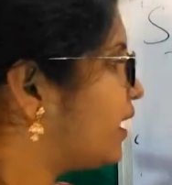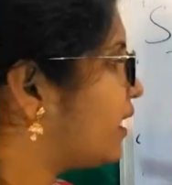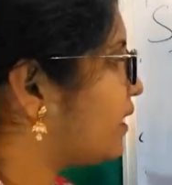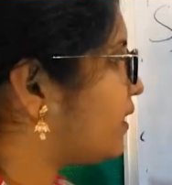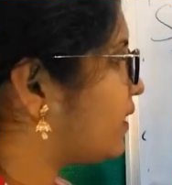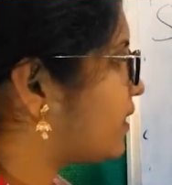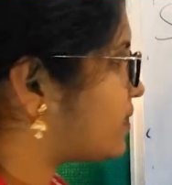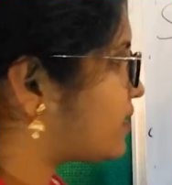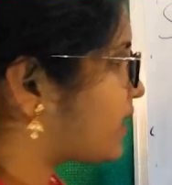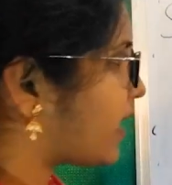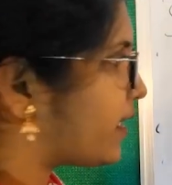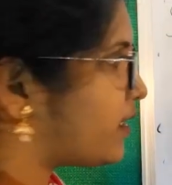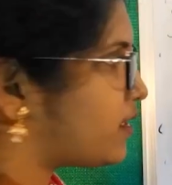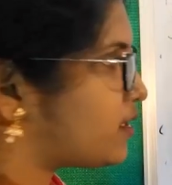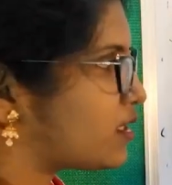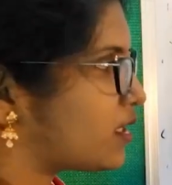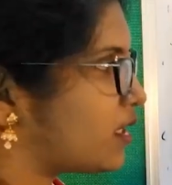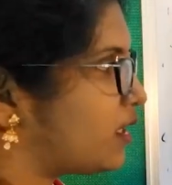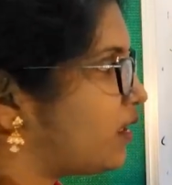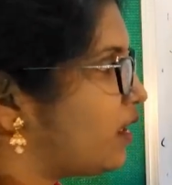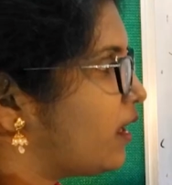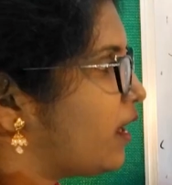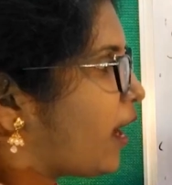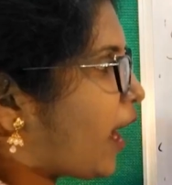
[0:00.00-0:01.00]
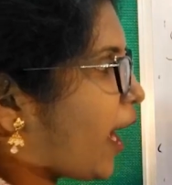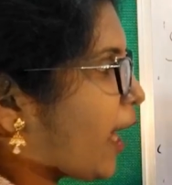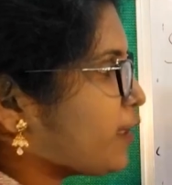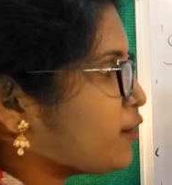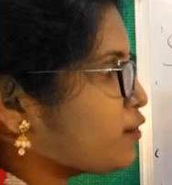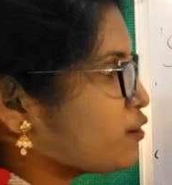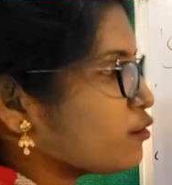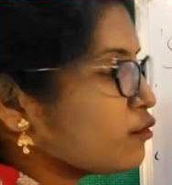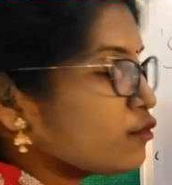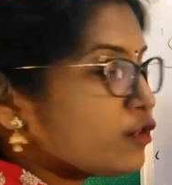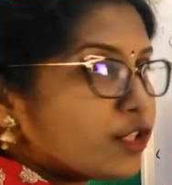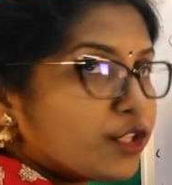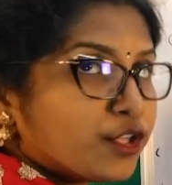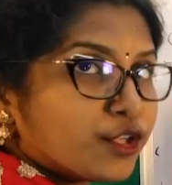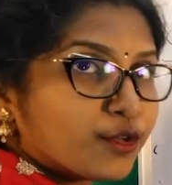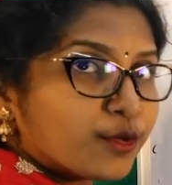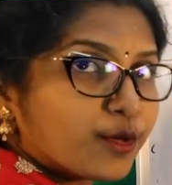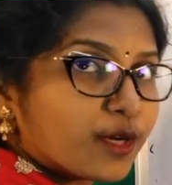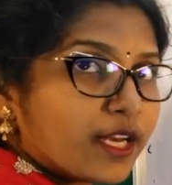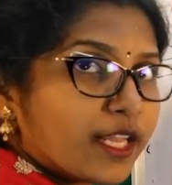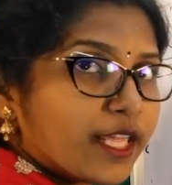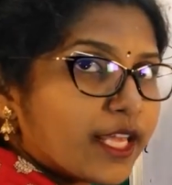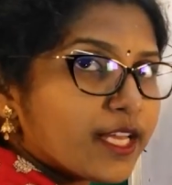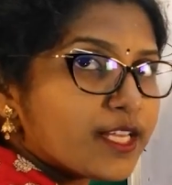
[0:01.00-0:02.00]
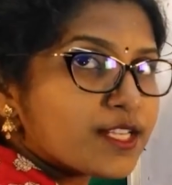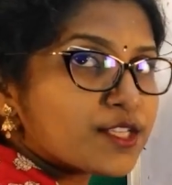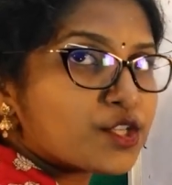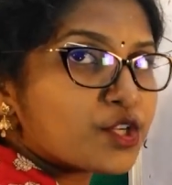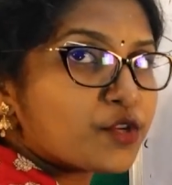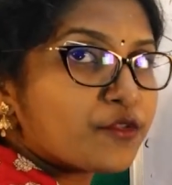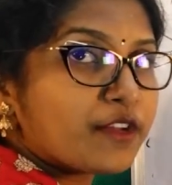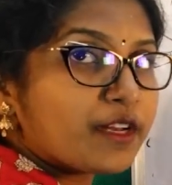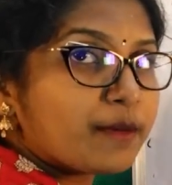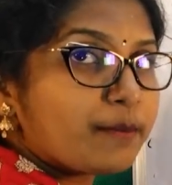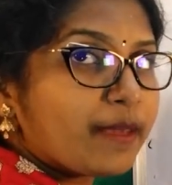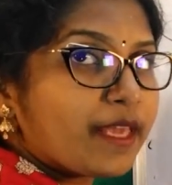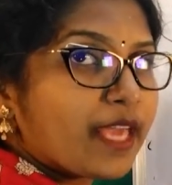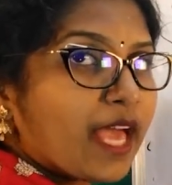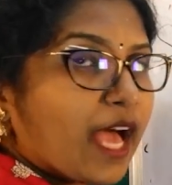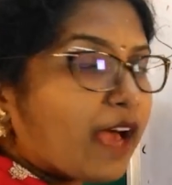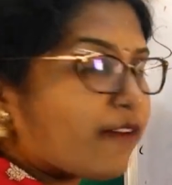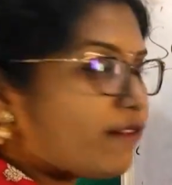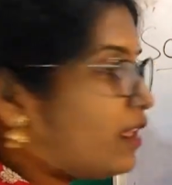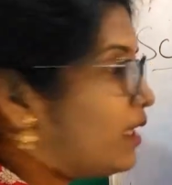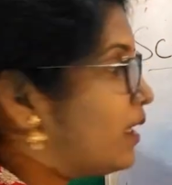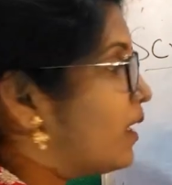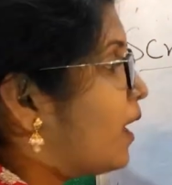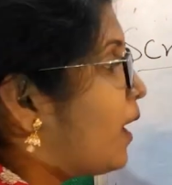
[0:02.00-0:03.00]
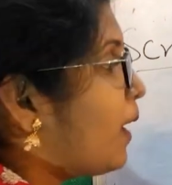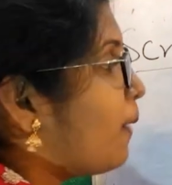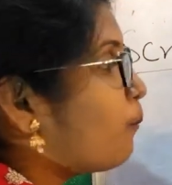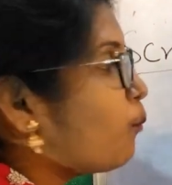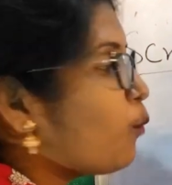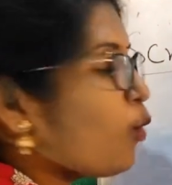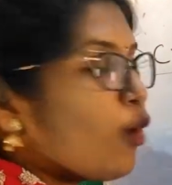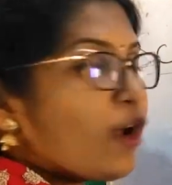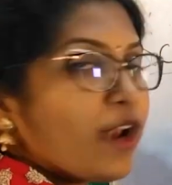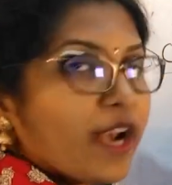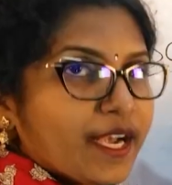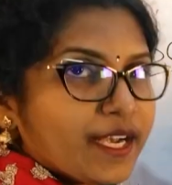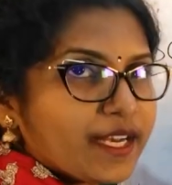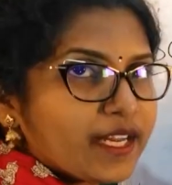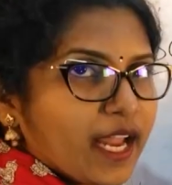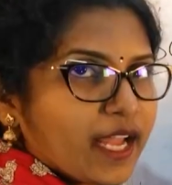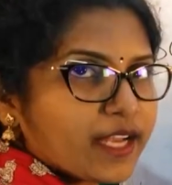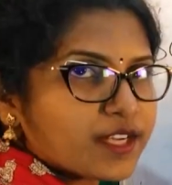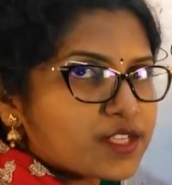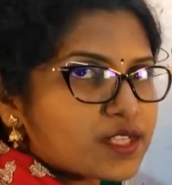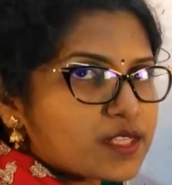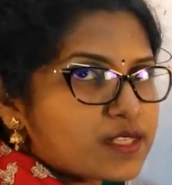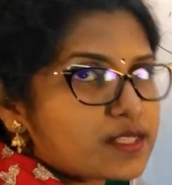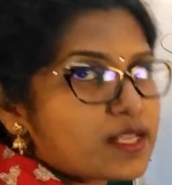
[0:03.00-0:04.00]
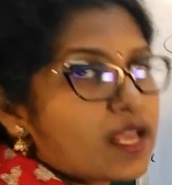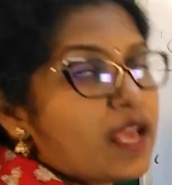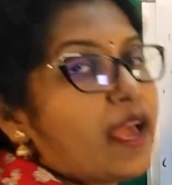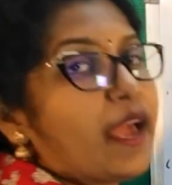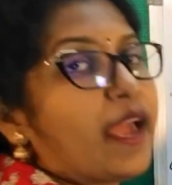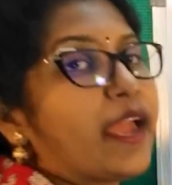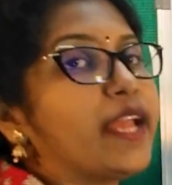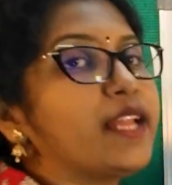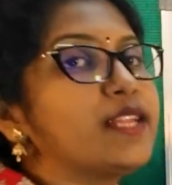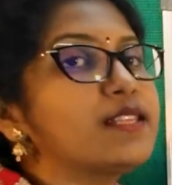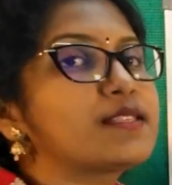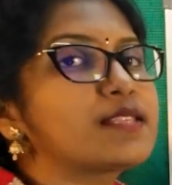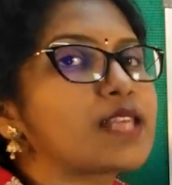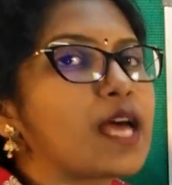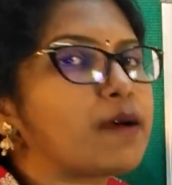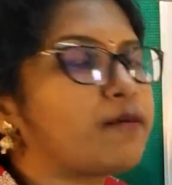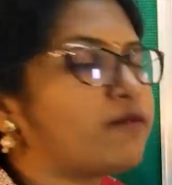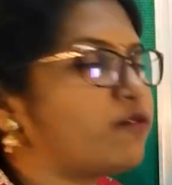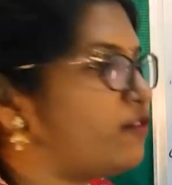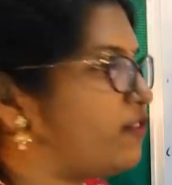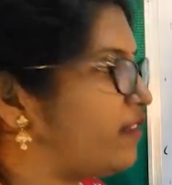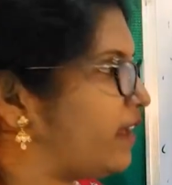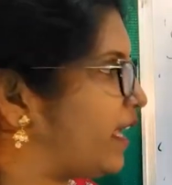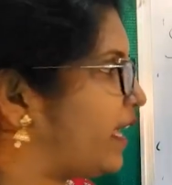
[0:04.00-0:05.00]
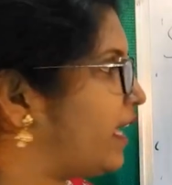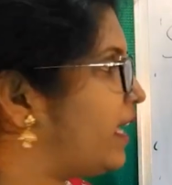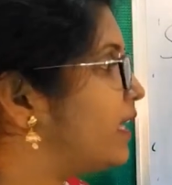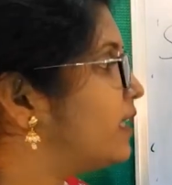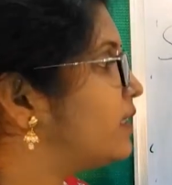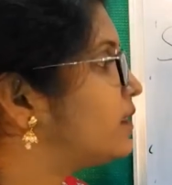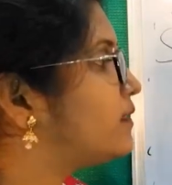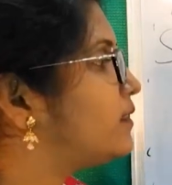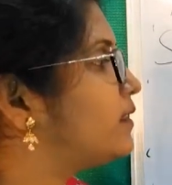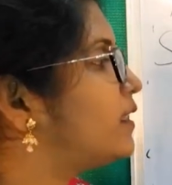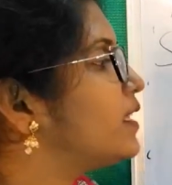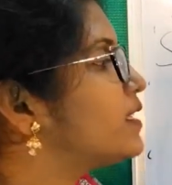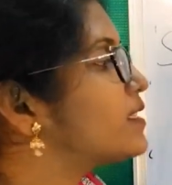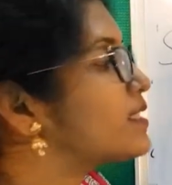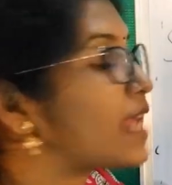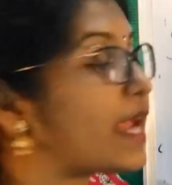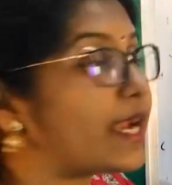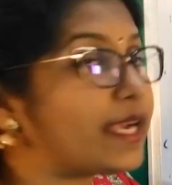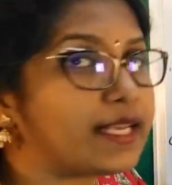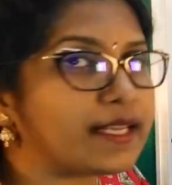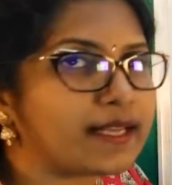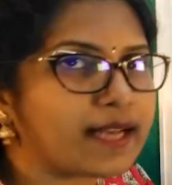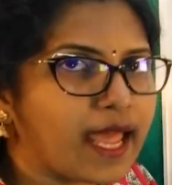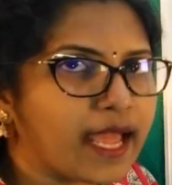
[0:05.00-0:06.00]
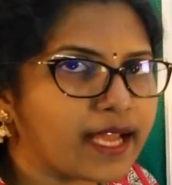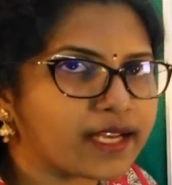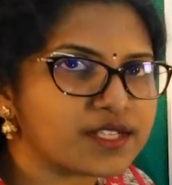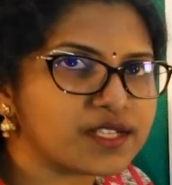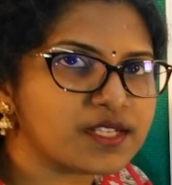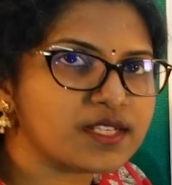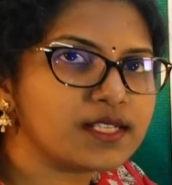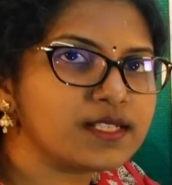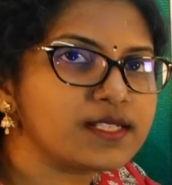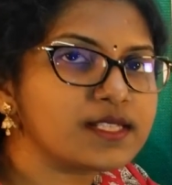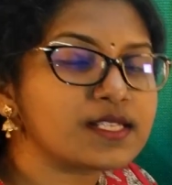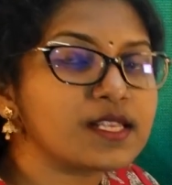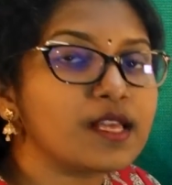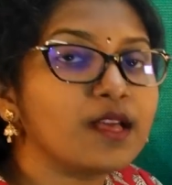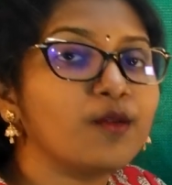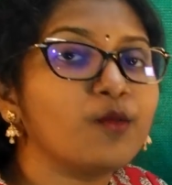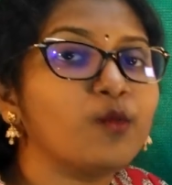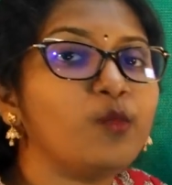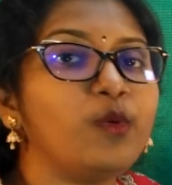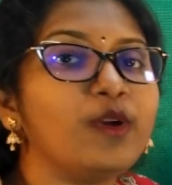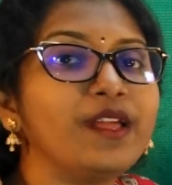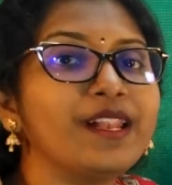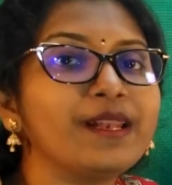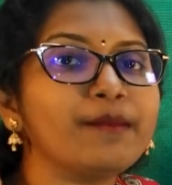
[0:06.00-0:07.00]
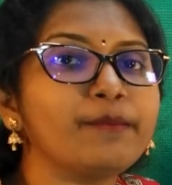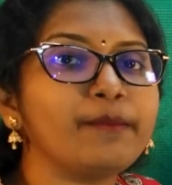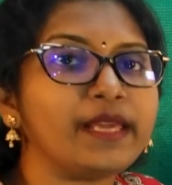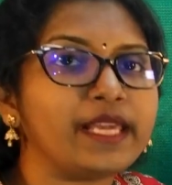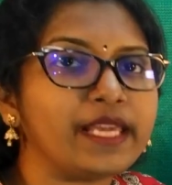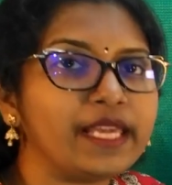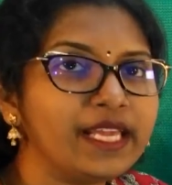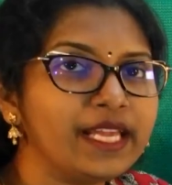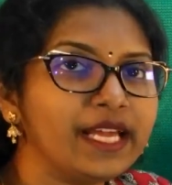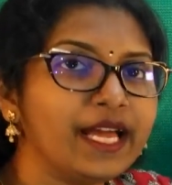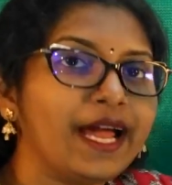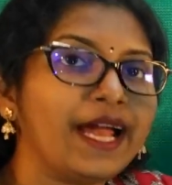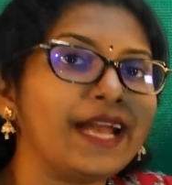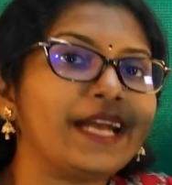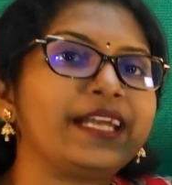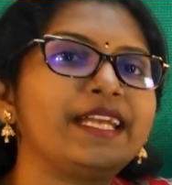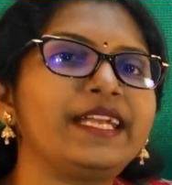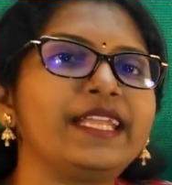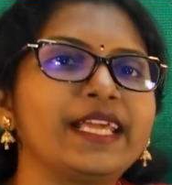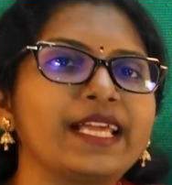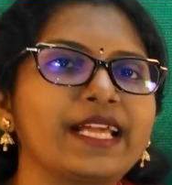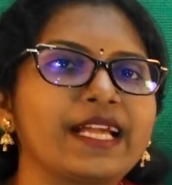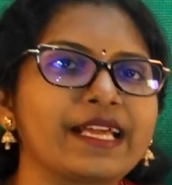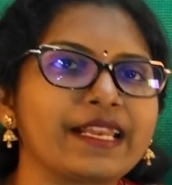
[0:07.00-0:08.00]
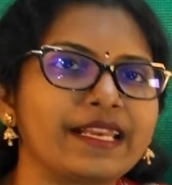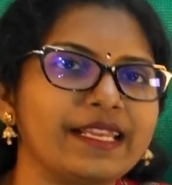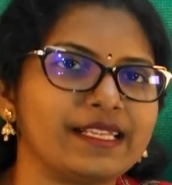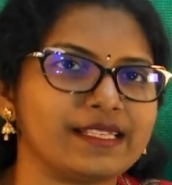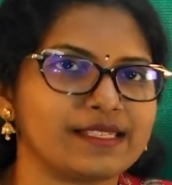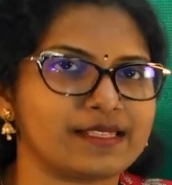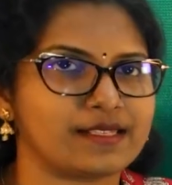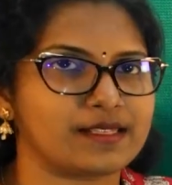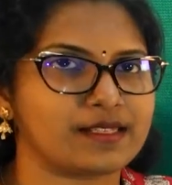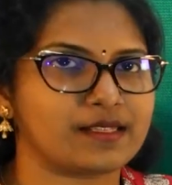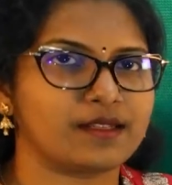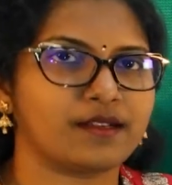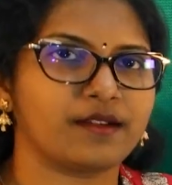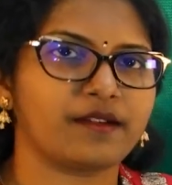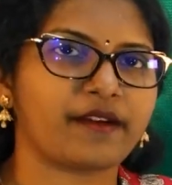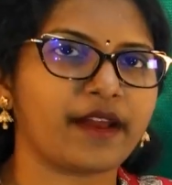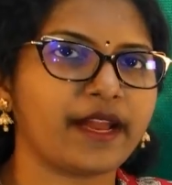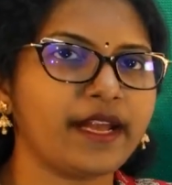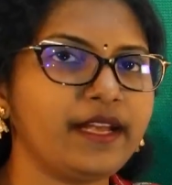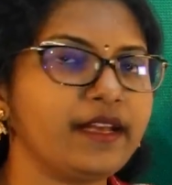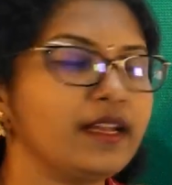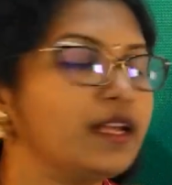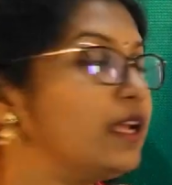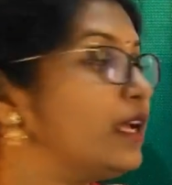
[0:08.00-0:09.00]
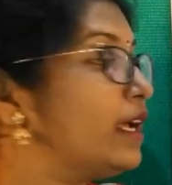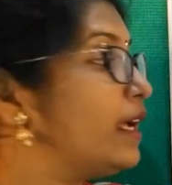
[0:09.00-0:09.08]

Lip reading: In the center and to the nucleus, you will be having more attractions. In some way, these attractions will be decreased, right?